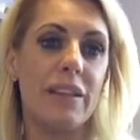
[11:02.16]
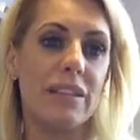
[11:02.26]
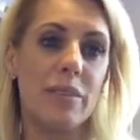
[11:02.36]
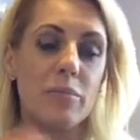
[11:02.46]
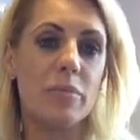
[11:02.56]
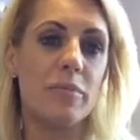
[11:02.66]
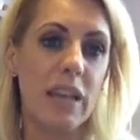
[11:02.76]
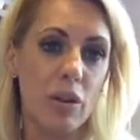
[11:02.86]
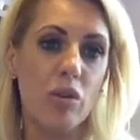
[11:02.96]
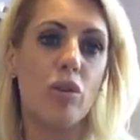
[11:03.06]
the symptoms,
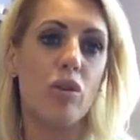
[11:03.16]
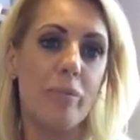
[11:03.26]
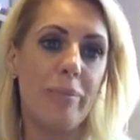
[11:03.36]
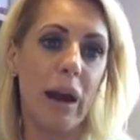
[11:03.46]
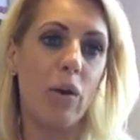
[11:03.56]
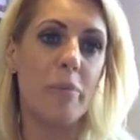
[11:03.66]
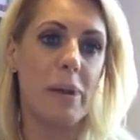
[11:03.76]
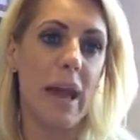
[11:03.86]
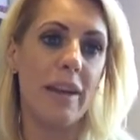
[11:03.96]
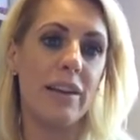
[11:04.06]
they could come back up
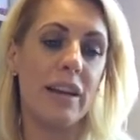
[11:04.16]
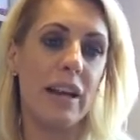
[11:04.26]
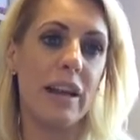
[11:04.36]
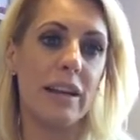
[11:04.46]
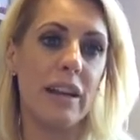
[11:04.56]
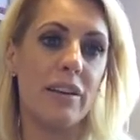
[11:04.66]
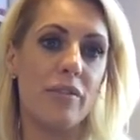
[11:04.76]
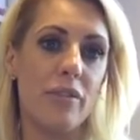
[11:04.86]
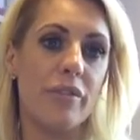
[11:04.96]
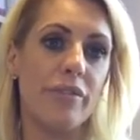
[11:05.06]
again in
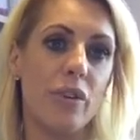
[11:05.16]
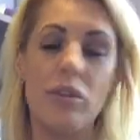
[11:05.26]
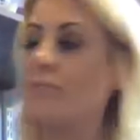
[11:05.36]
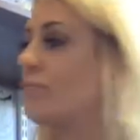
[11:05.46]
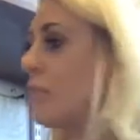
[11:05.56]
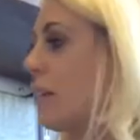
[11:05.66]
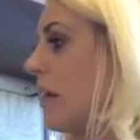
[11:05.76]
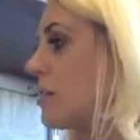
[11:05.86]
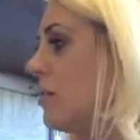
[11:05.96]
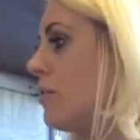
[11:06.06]
another form. And
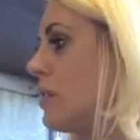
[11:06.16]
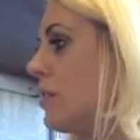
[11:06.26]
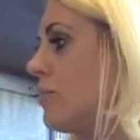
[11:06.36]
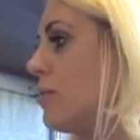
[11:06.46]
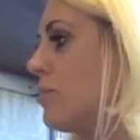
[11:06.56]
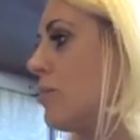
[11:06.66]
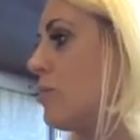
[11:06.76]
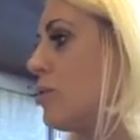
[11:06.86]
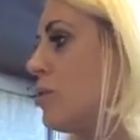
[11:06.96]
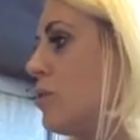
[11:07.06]
that's known as symptom
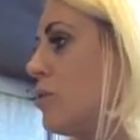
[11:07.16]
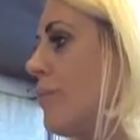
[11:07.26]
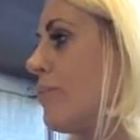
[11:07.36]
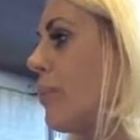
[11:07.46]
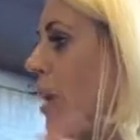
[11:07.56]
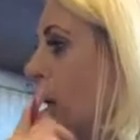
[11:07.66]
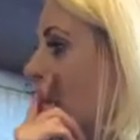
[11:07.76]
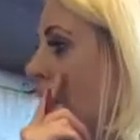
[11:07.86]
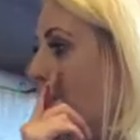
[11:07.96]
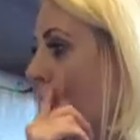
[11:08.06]
substitution.
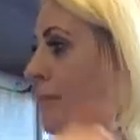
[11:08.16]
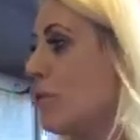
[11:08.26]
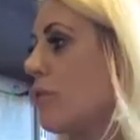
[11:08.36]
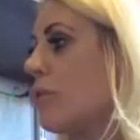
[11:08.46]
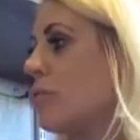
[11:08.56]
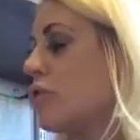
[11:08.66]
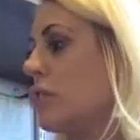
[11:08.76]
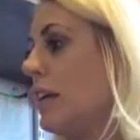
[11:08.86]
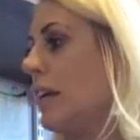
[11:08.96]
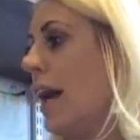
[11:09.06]
Another
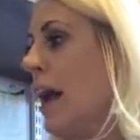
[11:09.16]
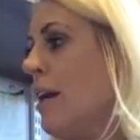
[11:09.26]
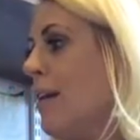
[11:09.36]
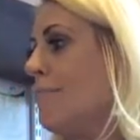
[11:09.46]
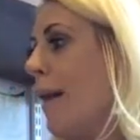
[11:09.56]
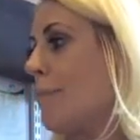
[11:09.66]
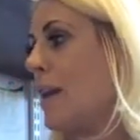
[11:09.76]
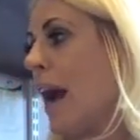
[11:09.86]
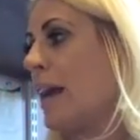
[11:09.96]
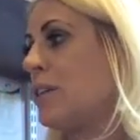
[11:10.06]
study here,
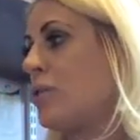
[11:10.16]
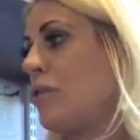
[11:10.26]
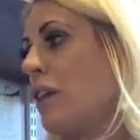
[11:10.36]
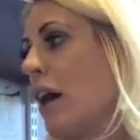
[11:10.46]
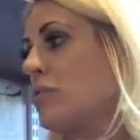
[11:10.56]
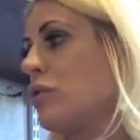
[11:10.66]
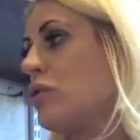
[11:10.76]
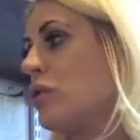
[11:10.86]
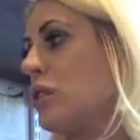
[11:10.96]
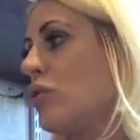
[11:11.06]
Babyak in 2000
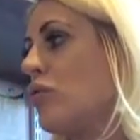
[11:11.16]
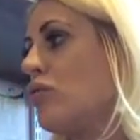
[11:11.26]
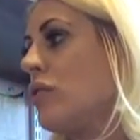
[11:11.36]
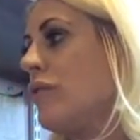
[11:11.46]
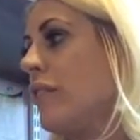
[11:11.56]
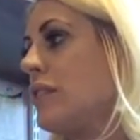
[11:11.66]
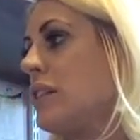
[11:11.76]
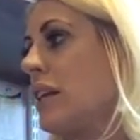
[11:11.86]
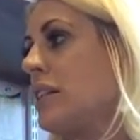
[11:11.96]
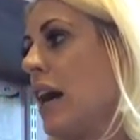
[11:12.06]
studied
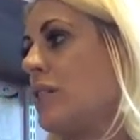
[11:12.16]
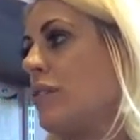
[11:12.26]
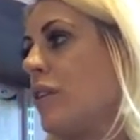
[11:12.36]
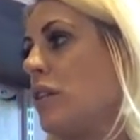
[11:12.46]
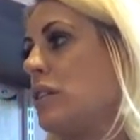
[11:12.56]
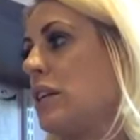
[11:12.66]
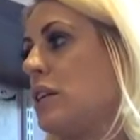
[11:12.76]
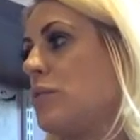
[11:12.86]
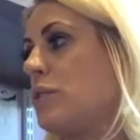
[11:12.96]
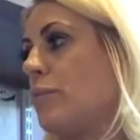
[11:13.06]
156 adult
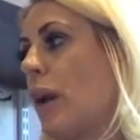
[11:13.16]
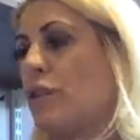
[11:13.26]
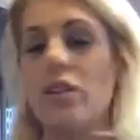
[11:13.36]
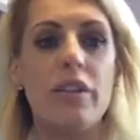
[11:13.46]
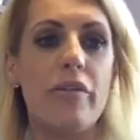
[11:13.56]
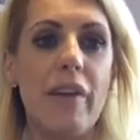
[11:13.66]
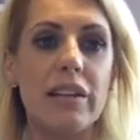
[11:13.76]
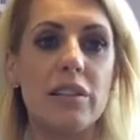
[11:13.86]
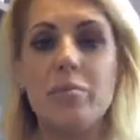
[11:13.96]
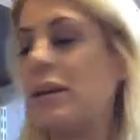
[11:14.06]
volunteers with depression. They're
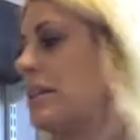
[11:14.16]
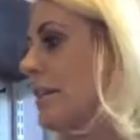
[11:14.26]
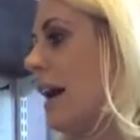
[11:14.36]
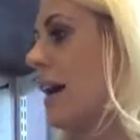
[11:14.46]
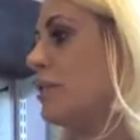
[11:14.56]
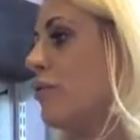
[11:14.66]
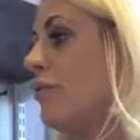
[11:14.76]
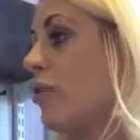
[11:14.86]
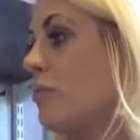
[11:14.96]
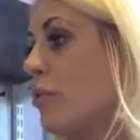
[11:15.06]
randomly assigned to a
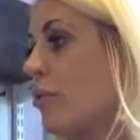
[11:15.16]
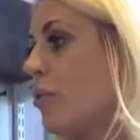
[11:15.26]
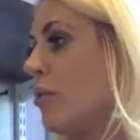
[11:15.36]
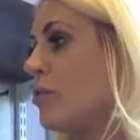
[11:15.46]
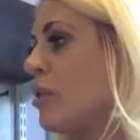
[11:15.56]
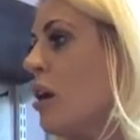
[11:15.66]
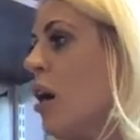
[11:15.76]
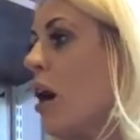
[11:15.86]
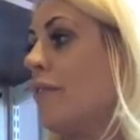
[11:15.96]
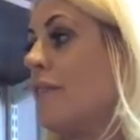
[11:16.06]
4-month course
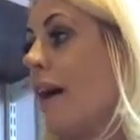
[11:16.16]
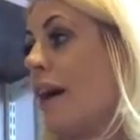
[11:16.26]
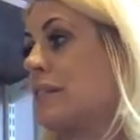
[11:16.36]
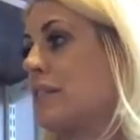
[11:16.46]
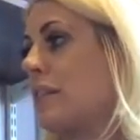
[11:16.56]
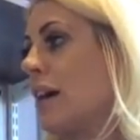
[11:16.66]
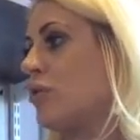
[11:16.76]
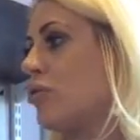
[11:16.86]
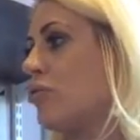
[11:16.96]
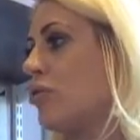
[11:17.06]
of either
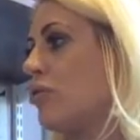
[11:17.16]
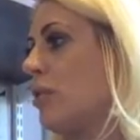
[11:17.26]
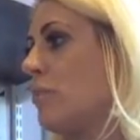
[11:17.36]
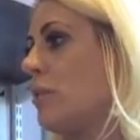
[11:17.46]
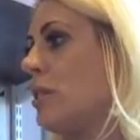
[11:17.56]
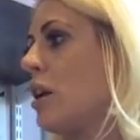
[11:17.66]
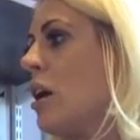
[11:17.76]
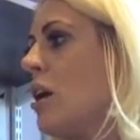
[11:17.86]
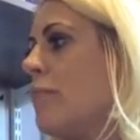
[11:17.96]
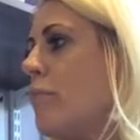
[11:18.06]
exercise or drug treatments.
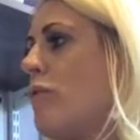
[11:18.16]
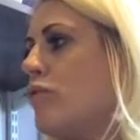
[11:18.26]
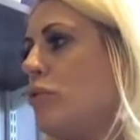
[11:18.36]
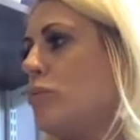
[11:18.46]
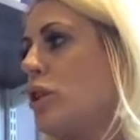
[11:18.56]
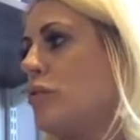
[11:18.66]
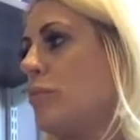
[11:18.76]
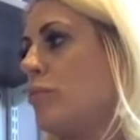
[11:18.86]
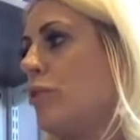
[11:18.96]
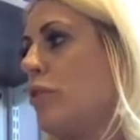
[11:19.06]
Both groups showed
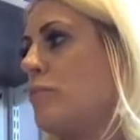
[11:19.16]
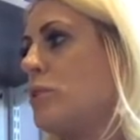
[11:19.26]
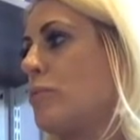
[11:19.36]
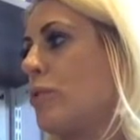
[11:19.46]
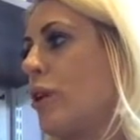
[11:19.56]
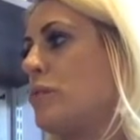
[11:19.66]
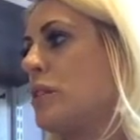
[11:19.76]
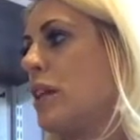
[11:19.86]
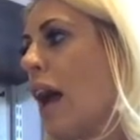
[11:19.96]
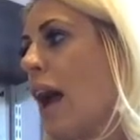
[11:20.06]
improvements, but those
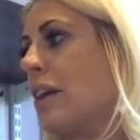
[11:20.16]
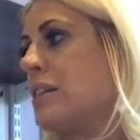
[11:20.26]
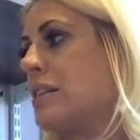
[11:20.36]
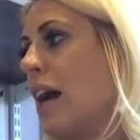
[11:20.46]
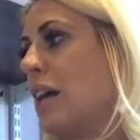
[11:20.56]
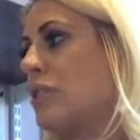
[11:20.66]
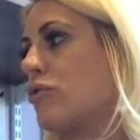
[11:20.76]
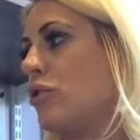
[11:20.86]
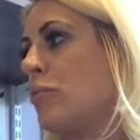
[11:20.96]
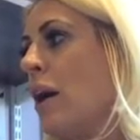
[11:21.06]
in the exercise
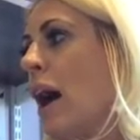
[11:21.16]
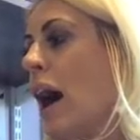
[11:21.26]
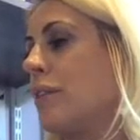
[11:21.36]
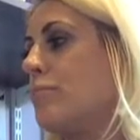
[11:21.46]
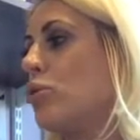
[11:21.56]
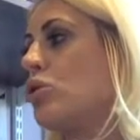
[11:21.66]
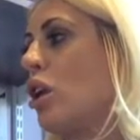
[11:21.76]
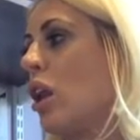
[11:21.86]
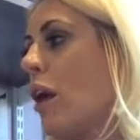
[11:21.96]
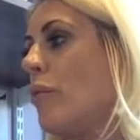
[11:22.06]
group had much
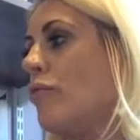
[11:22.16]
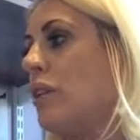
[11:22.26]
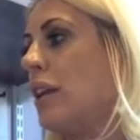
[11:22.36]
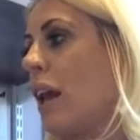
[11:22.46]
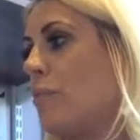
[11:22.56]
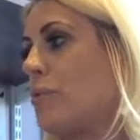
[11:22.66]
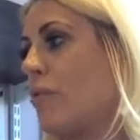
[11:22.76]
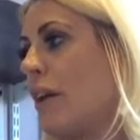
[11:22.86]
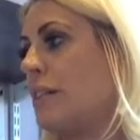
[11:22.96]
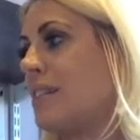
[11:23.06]
lower relapse
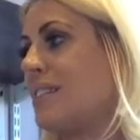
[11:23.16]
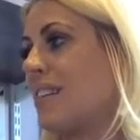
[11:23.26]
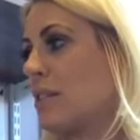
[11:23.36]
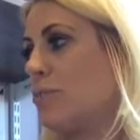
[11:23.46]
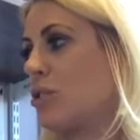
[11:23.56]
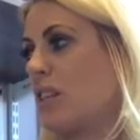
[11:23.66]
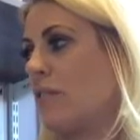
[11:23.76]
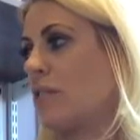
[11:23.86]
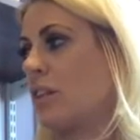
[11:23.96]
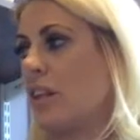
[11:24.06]
rate 6 months
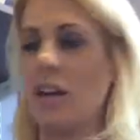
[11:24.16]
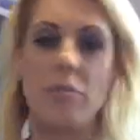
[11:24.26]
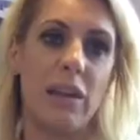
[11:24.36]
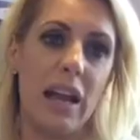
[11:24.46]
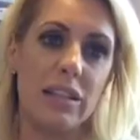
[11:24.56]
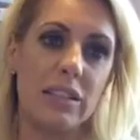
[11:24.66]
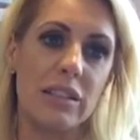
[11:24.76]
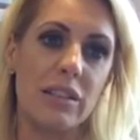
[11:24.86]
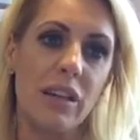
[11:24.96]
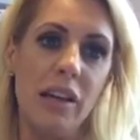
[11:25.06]
after the therapy
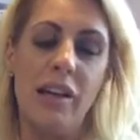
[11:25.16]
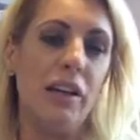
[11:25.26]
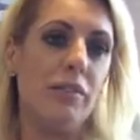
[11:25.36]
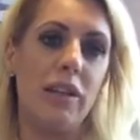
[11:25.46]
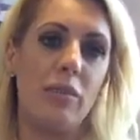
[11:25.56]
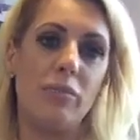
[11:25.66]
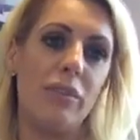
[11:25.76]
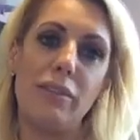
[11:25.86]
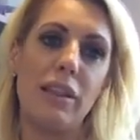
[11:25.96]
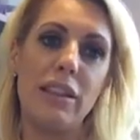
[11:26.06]
ended. Now,
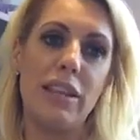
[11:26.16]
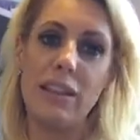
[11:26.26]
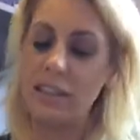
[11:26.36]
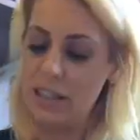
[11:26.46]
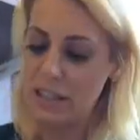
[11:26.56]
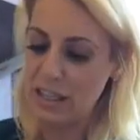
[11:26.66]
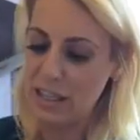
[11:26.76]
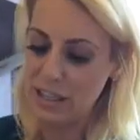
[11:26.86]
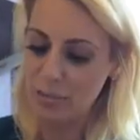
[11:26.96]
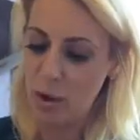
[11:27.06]

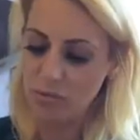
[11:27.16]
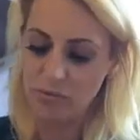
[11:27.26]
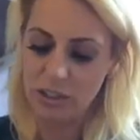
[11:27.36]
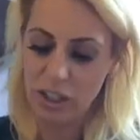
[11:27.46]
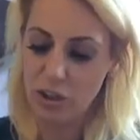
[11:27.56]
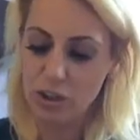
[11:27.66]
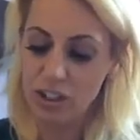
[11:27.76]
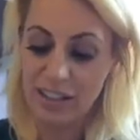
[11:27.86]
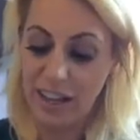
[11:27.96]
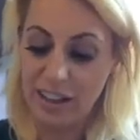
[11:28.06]
this one, you could
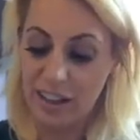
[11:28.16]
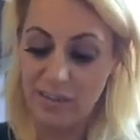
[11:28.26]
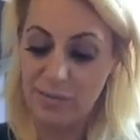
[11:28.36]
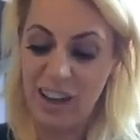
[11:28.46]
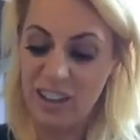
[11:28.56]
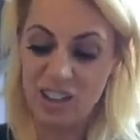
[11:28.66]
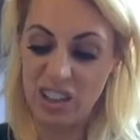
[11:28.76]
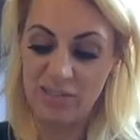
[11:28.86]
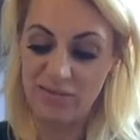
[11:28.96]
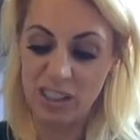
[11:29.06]
just say that
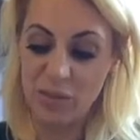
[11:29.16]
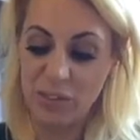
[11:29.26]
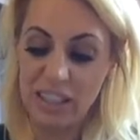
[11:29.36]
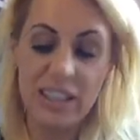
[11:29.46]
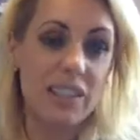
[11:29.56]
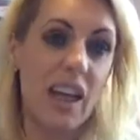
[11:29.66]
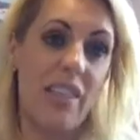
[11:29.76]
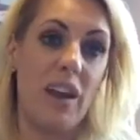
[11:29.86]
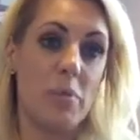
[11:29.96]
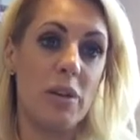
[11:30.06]
actually you don't need a
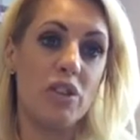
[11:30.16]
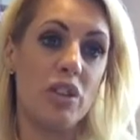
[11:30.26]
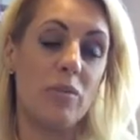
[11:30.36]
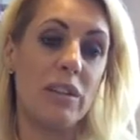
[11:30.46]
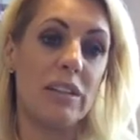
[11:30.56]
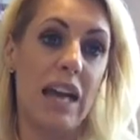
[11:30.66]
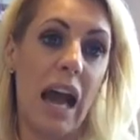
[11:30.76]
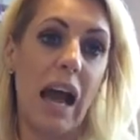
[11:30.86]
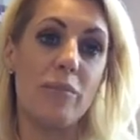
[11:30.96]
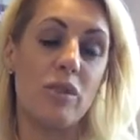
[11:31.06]
therapist, you don't need the
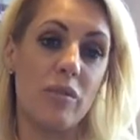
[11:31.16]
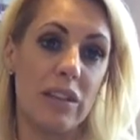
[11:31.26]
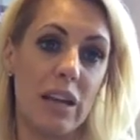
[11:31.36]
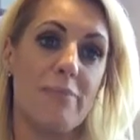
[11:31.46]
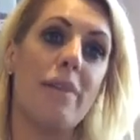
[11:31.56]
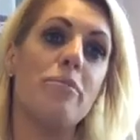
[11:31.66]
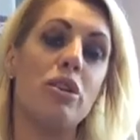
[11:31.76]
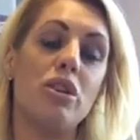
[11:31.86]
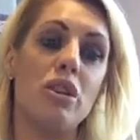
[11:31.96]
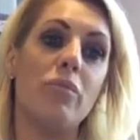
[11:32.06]
time, you don't need the
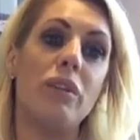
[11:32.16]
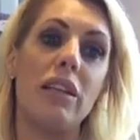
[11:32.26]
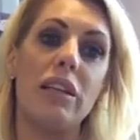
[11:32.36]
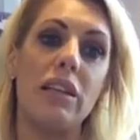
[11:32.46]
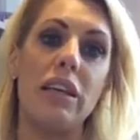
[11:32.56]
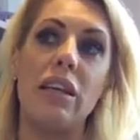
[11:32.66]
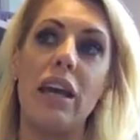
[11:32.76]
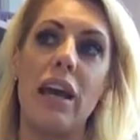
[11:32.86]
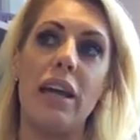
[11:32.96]
commitment, you don't need the